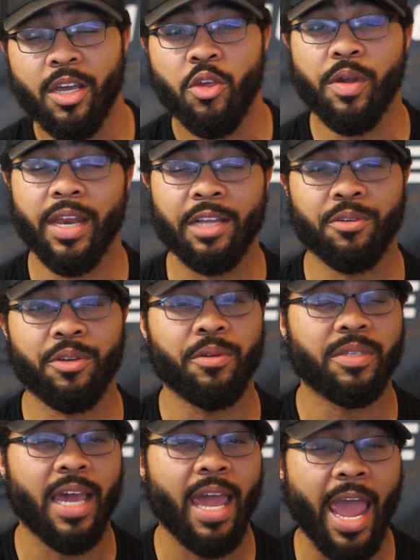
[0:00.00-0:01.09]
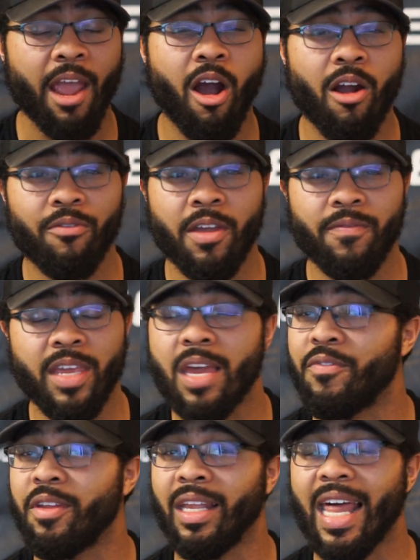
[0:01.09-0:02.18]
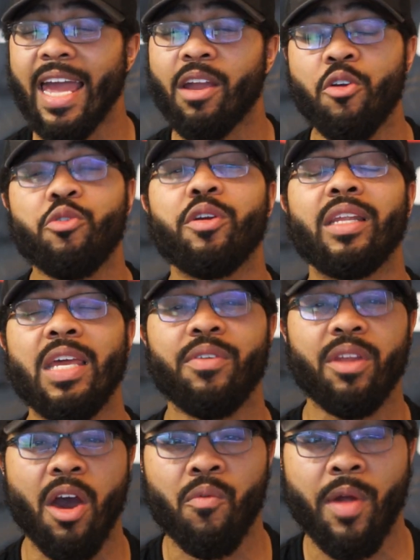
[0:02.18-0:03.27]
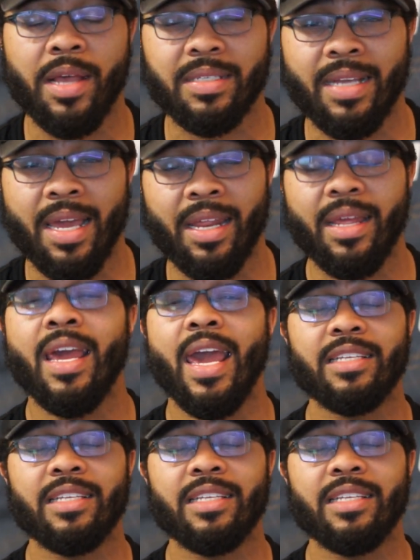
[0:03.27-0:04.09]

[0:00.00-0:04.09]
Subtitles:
You can introduce a AR50 if you'd like, or you can leave it unresonated.